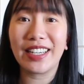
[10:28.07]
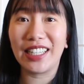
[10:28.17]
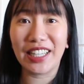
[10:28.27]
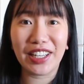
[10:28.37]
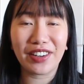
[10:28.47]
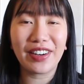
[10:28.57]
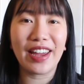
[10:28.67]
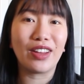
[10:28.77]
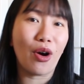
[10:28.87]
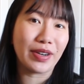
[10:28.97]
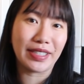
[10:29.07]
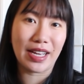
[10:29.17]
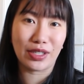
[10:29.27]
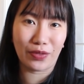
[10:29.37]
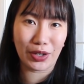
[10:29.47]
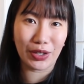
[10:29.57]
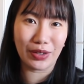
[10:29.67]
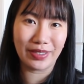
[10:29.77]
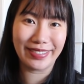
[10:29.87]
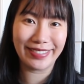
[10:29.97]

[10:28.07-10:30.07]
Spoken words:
clear and organized for you.